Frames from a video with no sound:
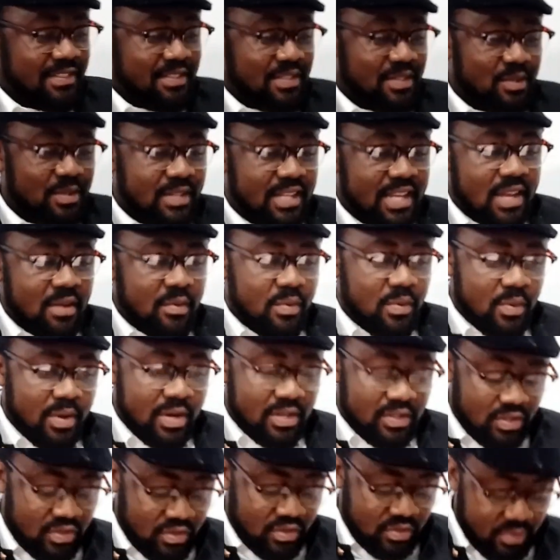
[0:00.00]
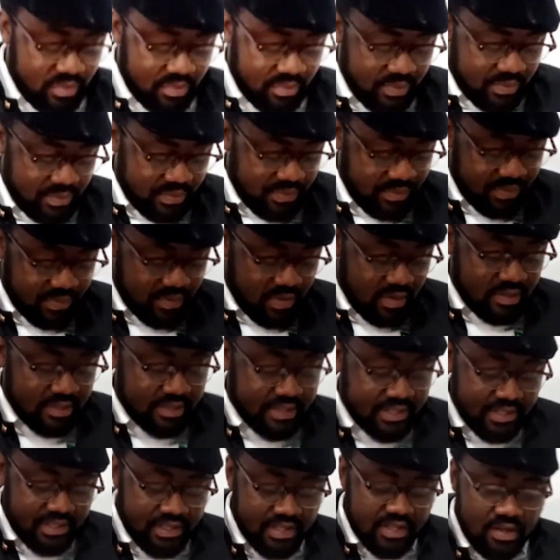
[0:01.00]
Today we want to
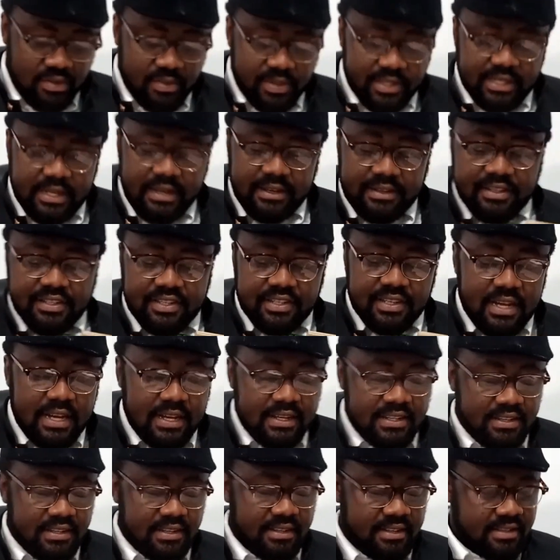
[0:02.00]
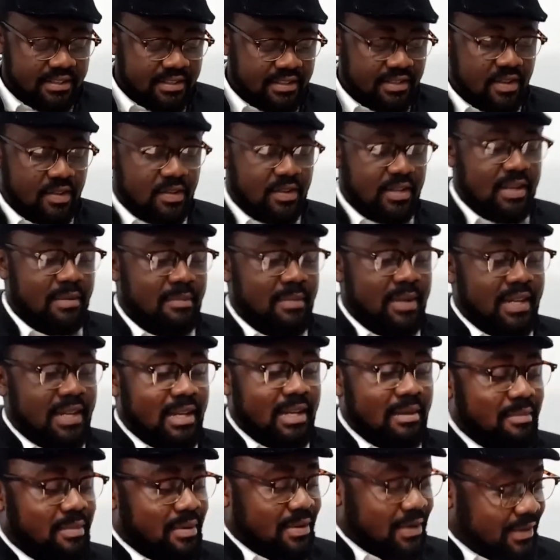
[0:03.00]
continue with our discussions on the
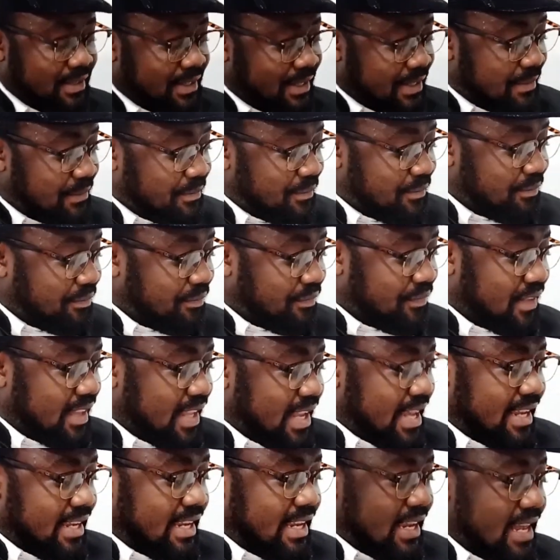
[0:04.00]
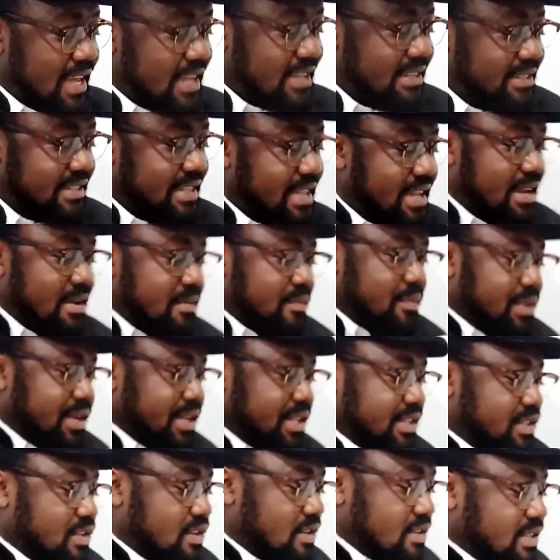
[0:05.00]
motherboard. And the last time
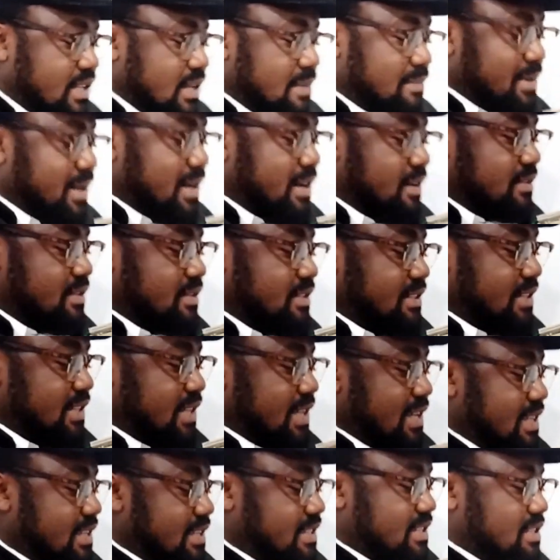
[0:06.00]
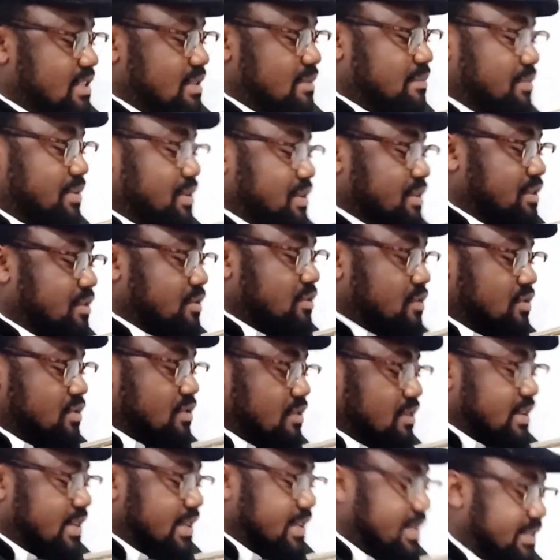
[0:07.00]
we talked about the CPU
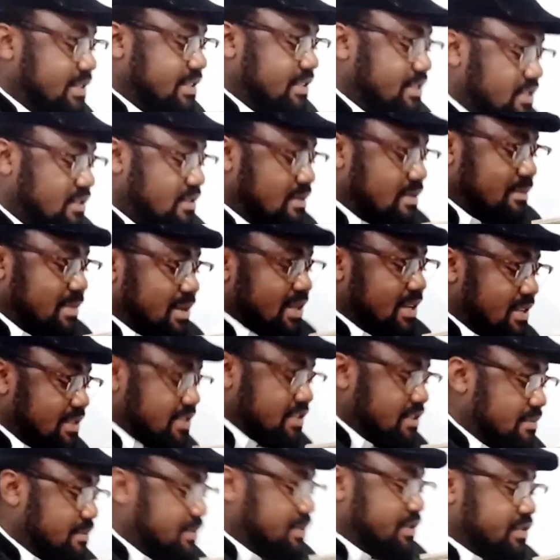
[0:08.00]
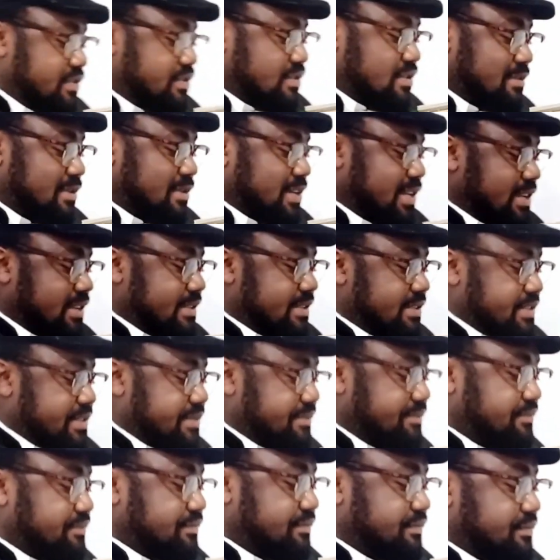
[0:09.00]
socket. Do you remember the CPU socket?
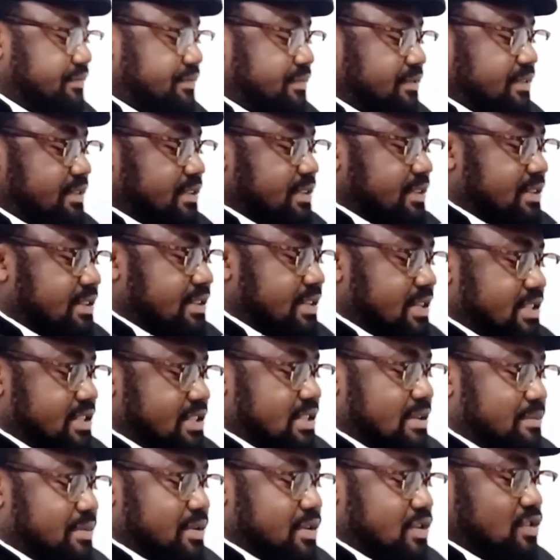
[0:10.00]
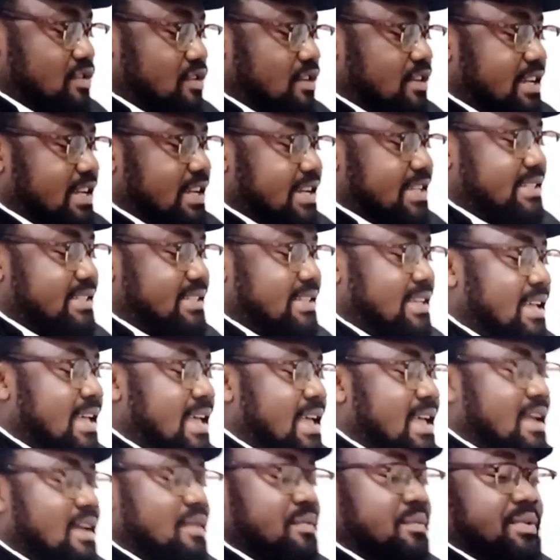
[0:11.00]
The CPU socket,
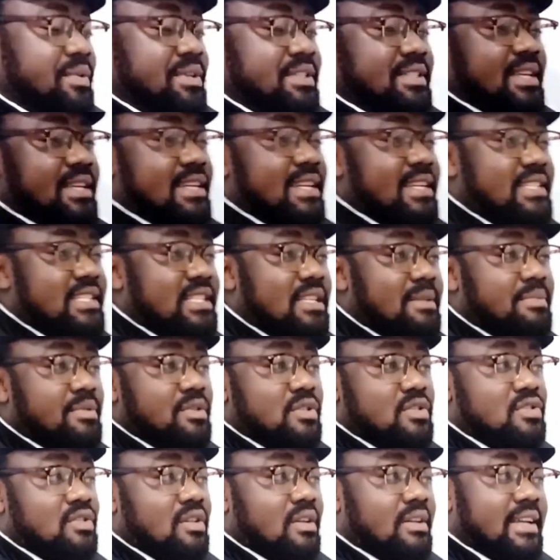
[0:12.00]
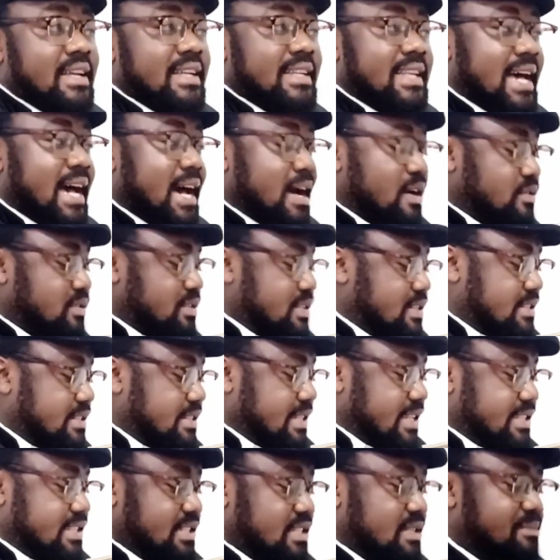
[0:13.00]
we said the CPU socket houses
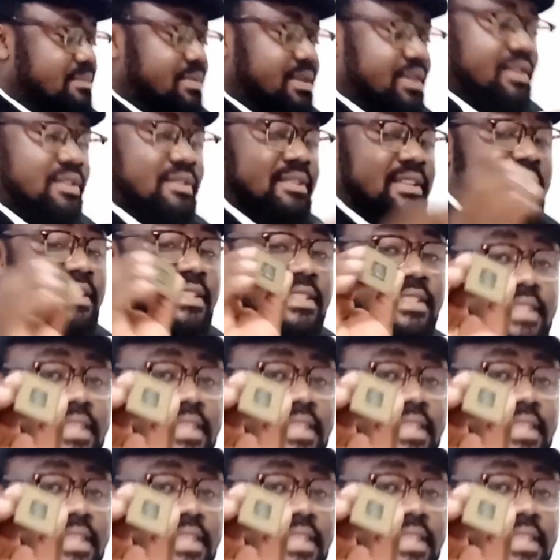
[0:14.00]
the CPU. This